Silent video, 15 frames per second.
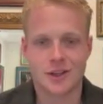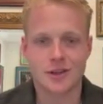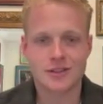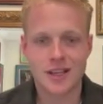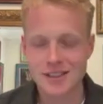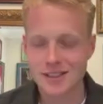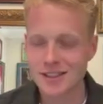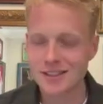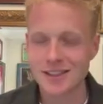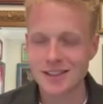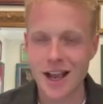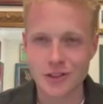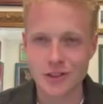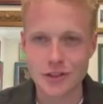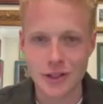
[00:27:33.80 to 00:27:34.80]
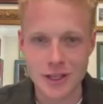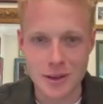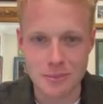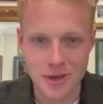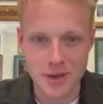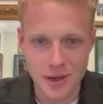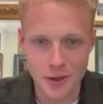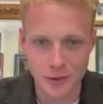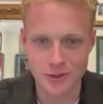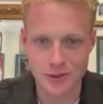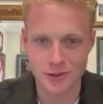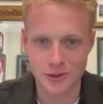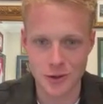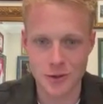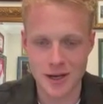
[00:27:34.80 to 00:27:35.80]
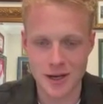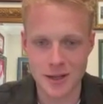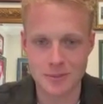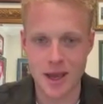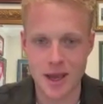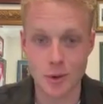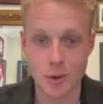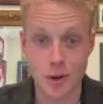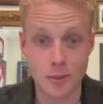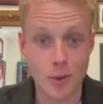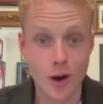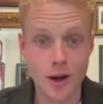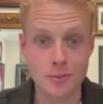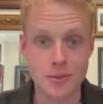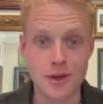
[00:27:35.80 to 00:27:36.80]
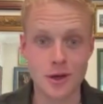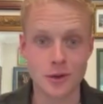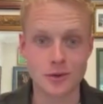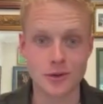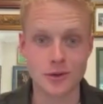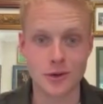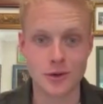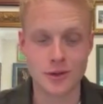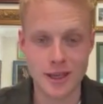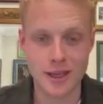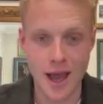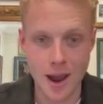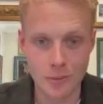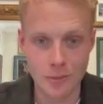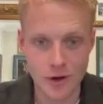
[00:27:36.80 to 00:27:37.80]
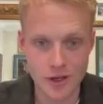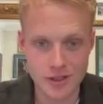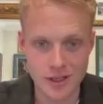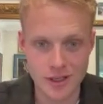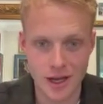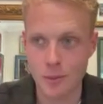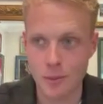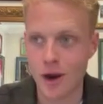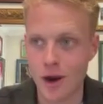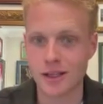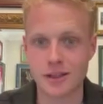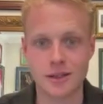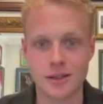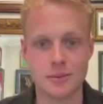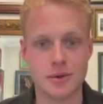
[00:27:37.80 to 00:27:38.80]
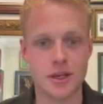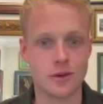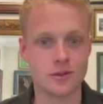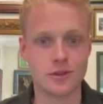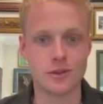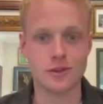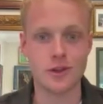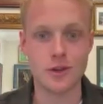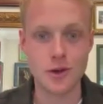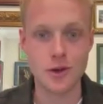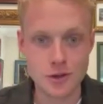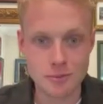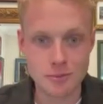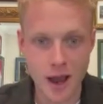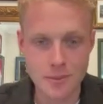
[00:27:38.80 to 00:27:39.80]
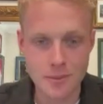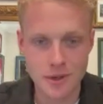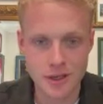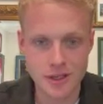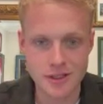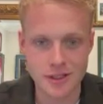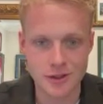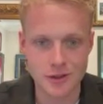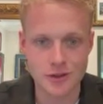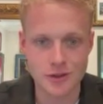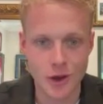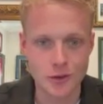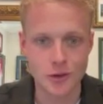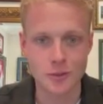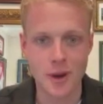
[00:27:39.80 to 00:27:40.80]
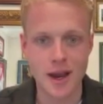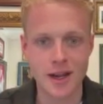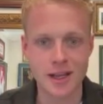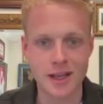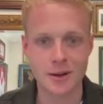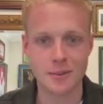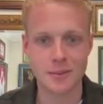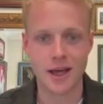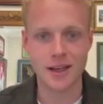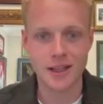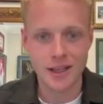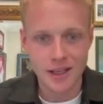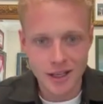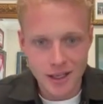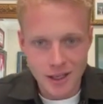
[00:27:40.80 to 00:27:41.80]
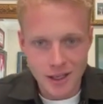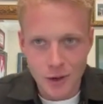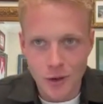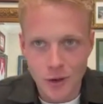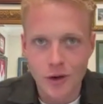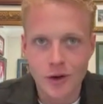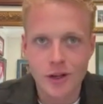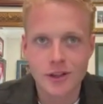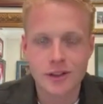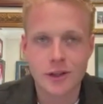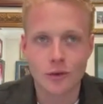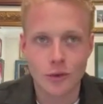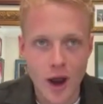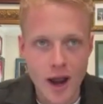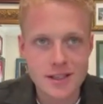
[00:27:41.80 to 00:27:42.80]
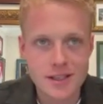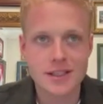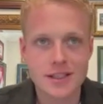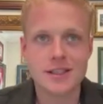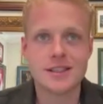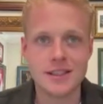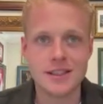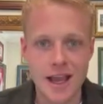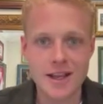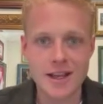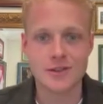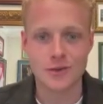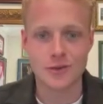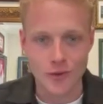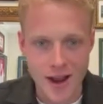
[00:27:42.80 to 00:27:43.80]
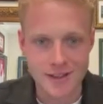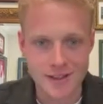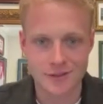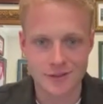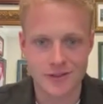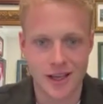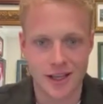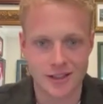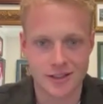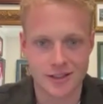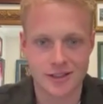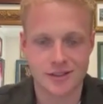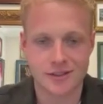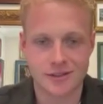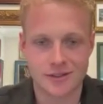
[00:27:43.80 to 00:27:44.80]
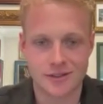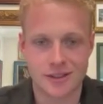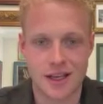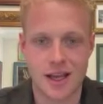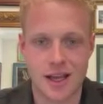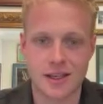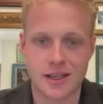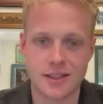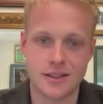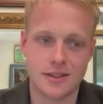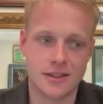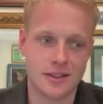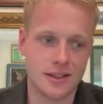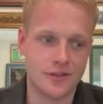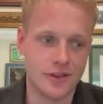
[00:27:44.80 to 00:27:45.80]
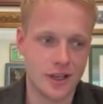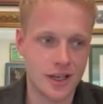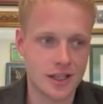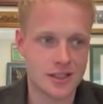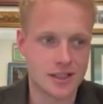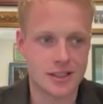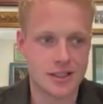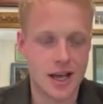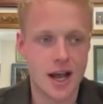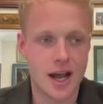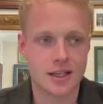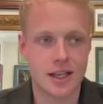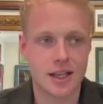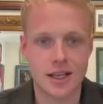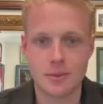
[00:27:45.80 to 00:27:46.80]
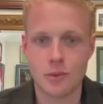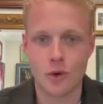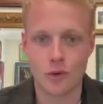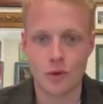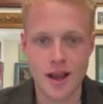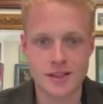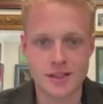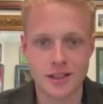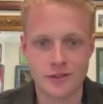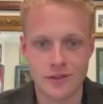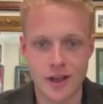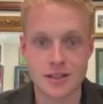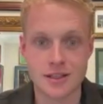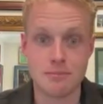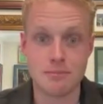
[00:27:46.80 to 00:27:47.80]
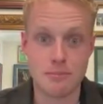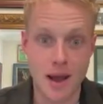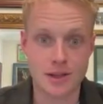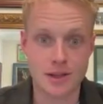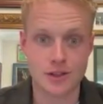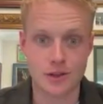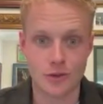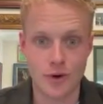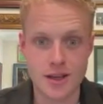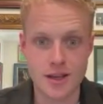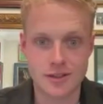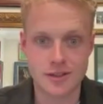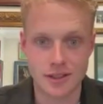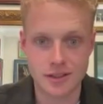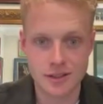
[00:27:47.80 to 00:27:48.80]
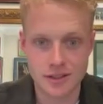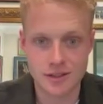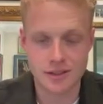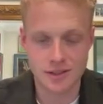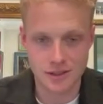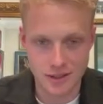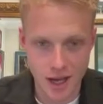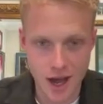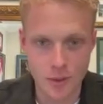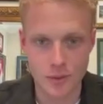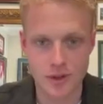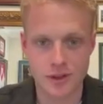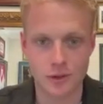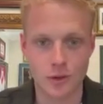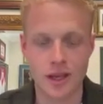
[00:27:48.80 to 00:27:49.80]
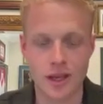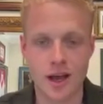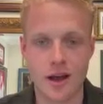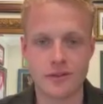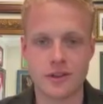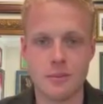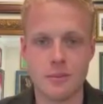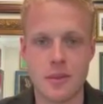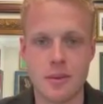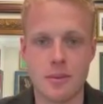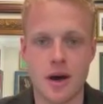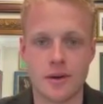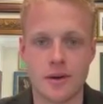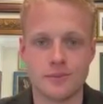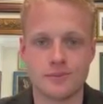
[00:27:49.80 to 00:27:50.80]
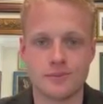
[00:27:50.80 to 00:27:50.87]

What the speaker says: doesn't actually appeal to too many people. It might appeal to the cameras and it might appeal to the newspapers and social media, but the races needs racing fans. And going to start getting more racing fans back to the races, start with looking after the member.